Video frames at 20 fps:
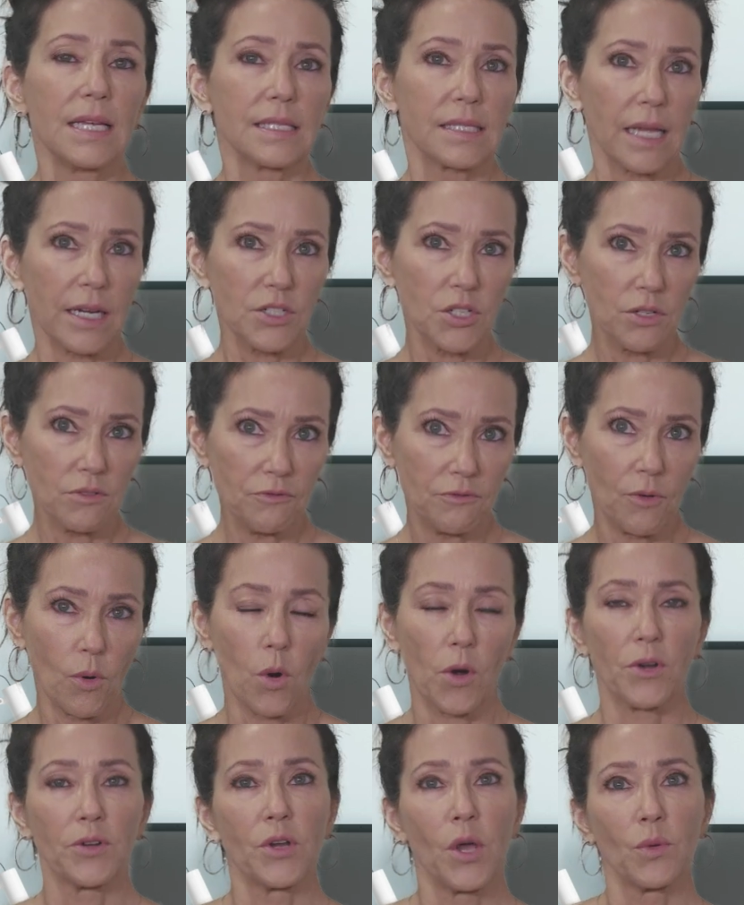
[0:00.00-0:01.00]
Section
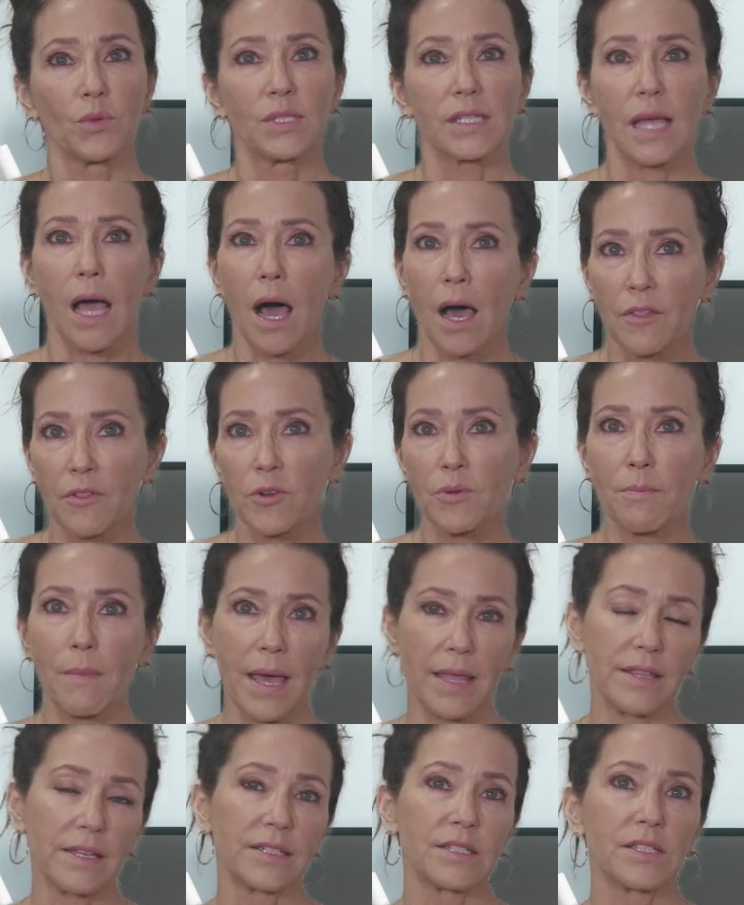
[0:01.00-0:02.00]
4 notes other
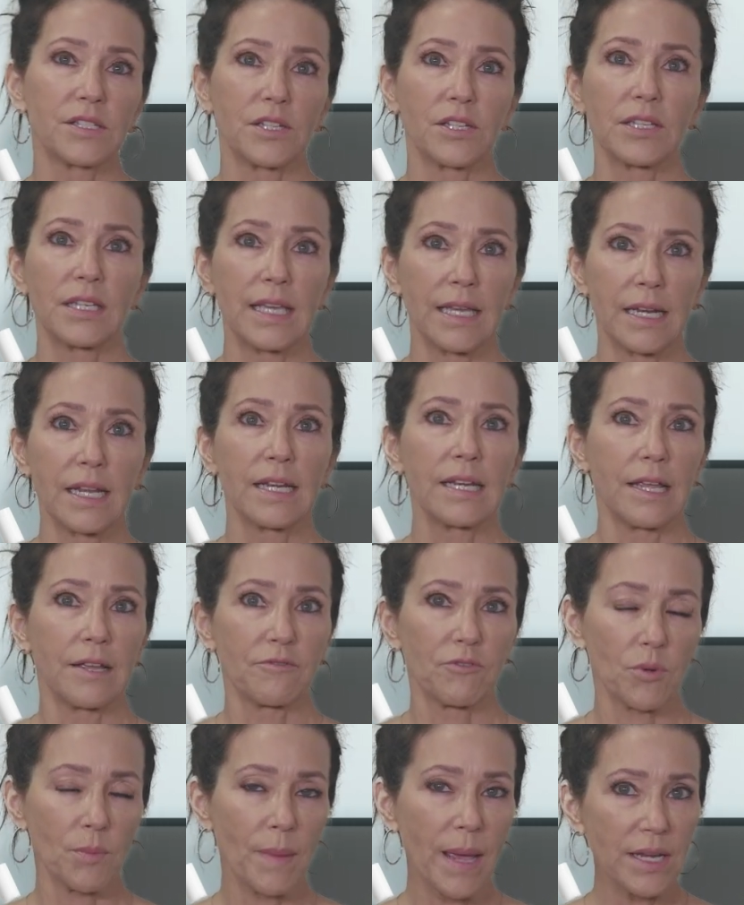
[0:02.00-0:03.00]
methods to getting
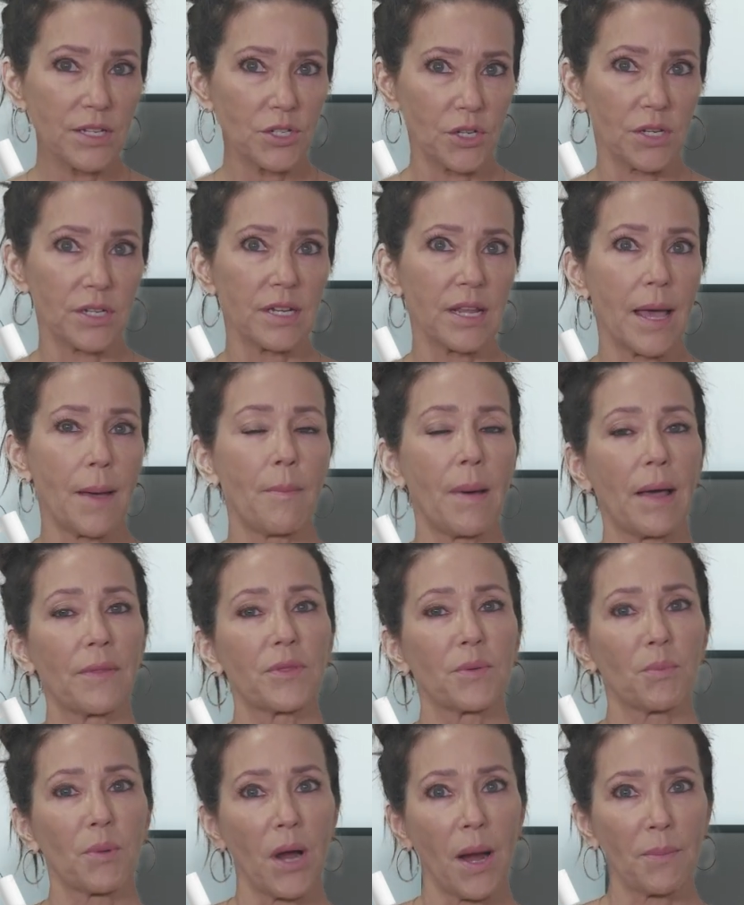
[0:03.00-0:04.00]
information
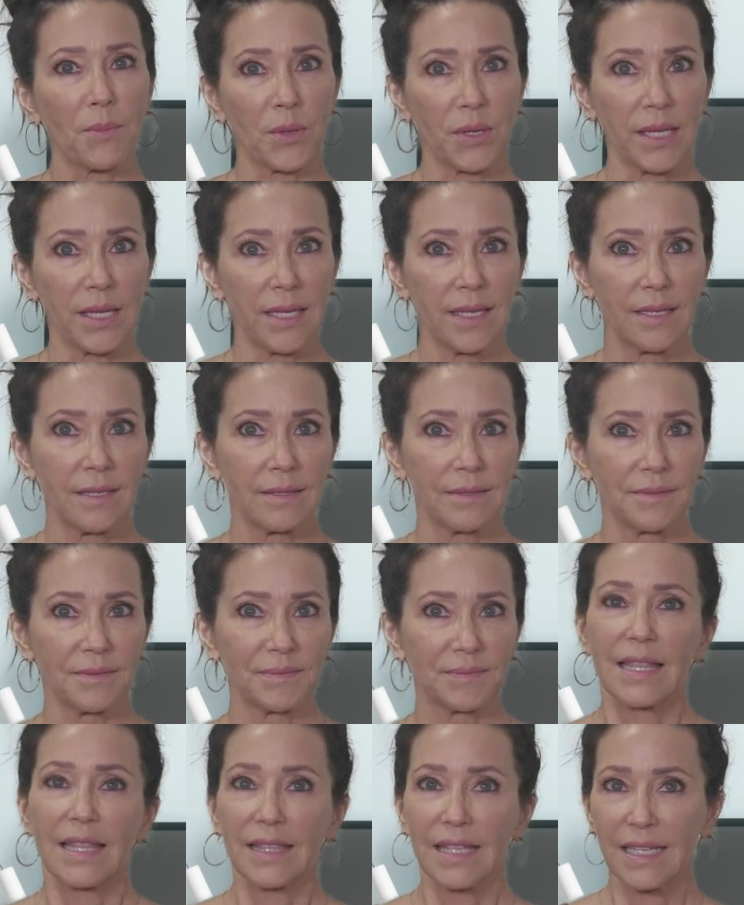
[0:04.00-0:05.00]
about the property.
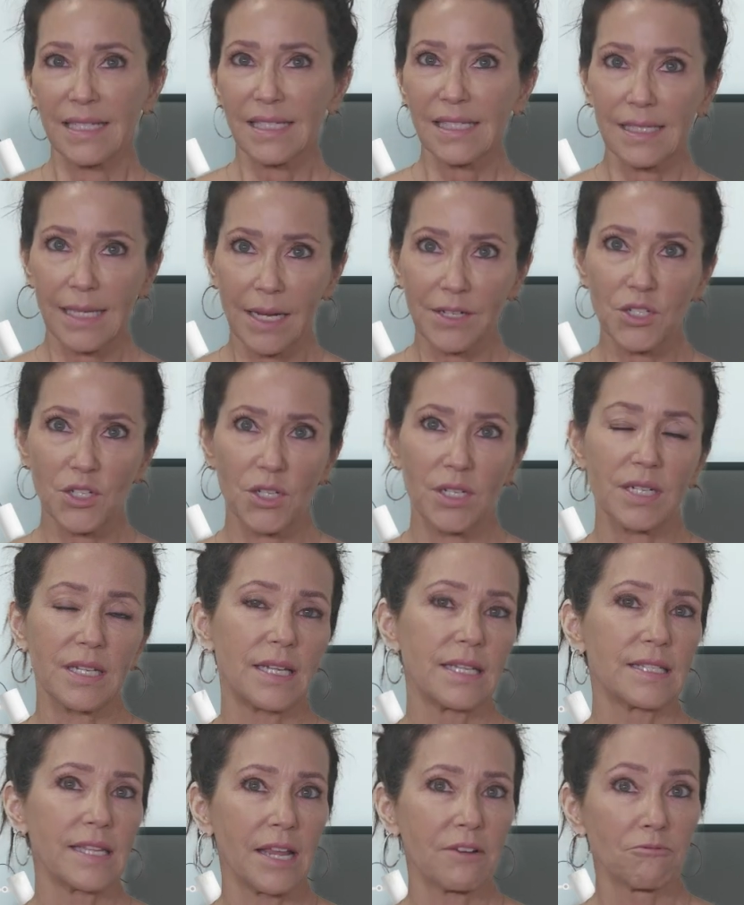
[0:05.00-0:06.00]
This section
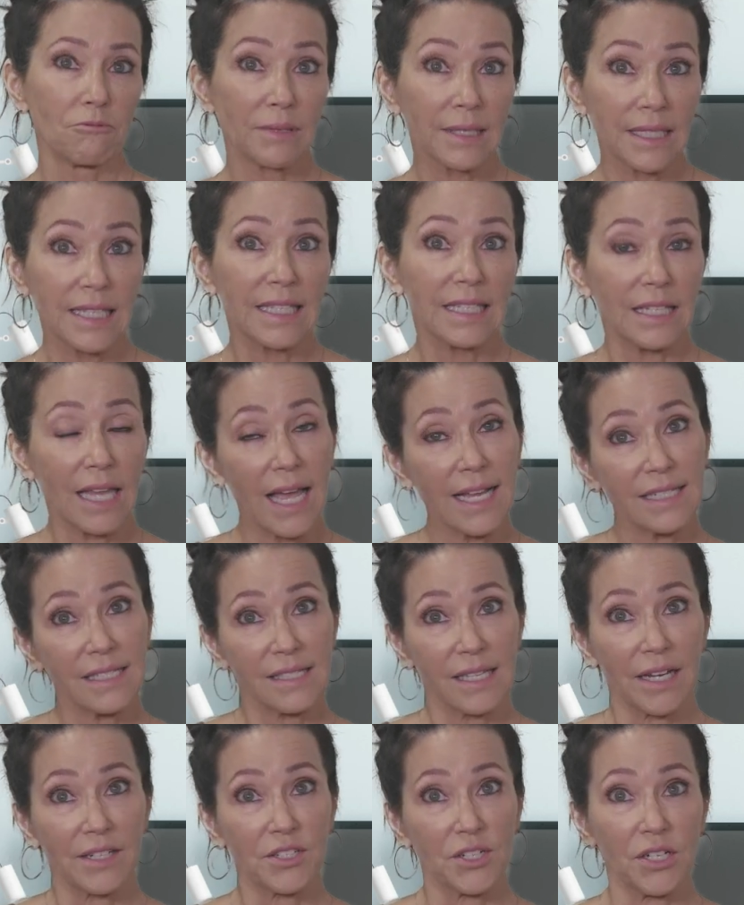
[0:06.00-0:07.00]
is a really light
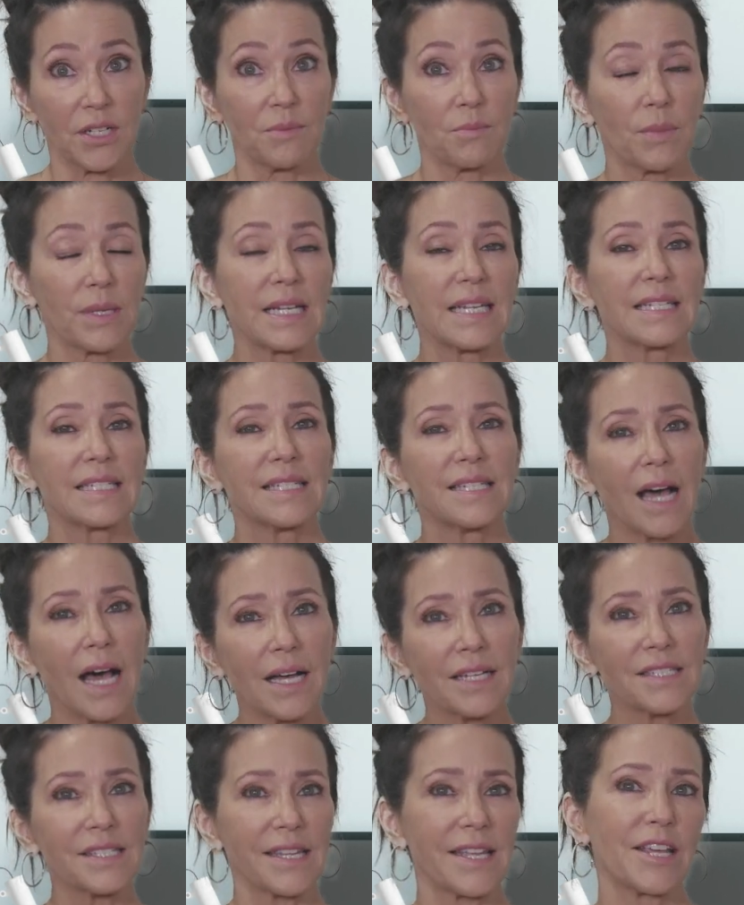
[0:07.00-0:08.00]
section, but it
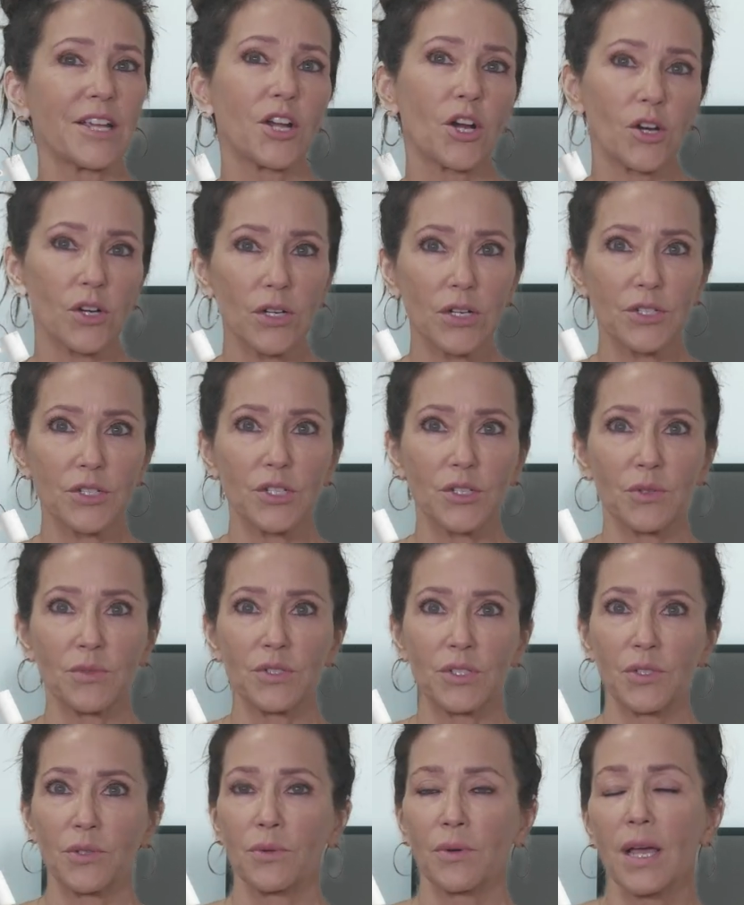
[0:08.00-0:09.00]
does encourage you
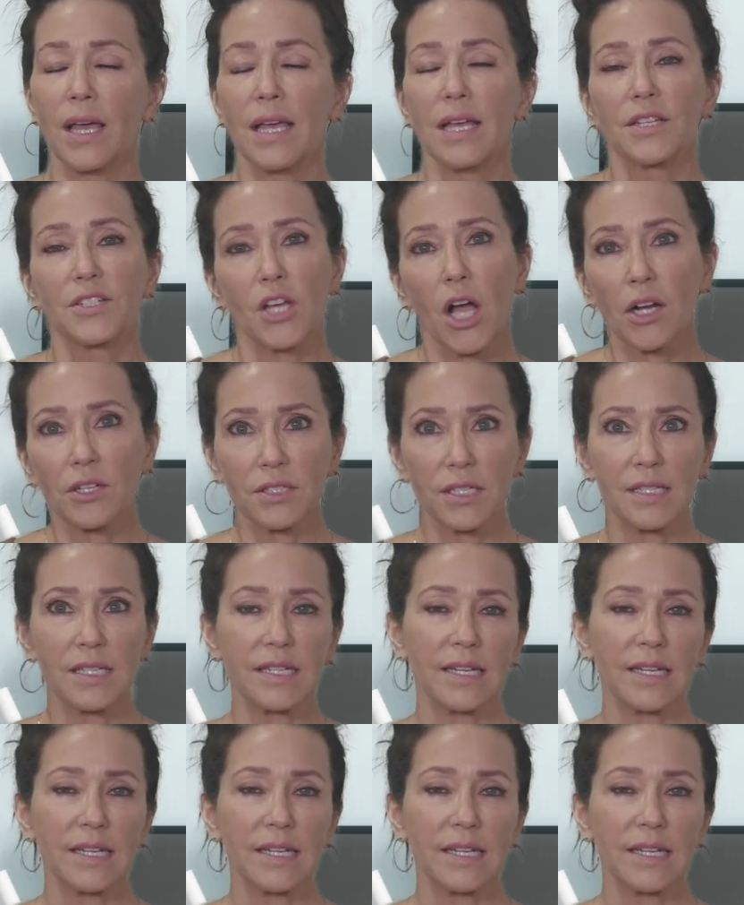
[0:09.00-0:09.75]
to talk to